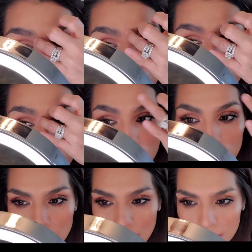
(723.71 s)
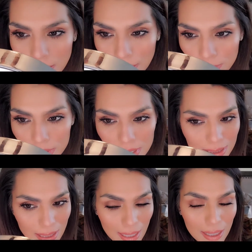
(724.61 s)
Only thing that I would
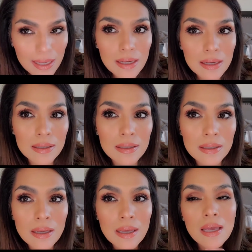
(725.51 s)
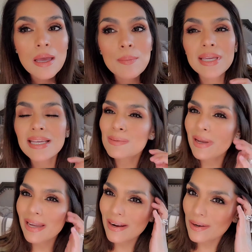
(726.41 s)
say, because
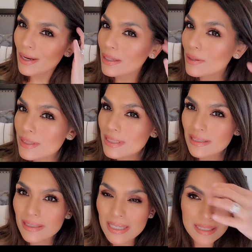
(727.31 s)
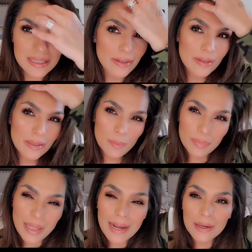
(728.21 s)
my hair color isn't necessarily
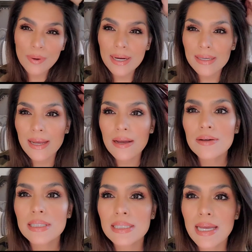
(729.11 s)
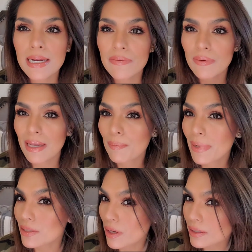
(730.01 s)
black right now, it's not even like my
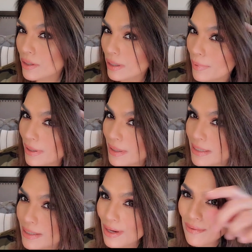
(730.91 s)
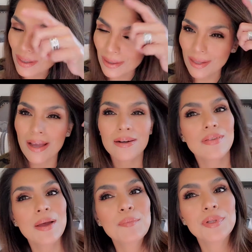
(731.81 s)
dark brown. I still have a lot of
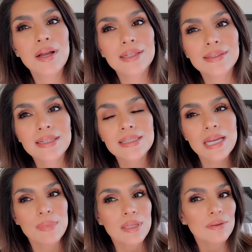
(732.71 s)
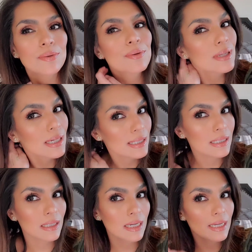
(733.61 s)
that blonde that's coming through that I need
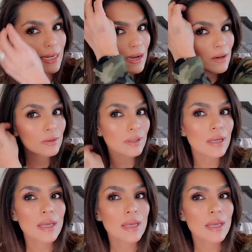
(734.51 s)
to cut out.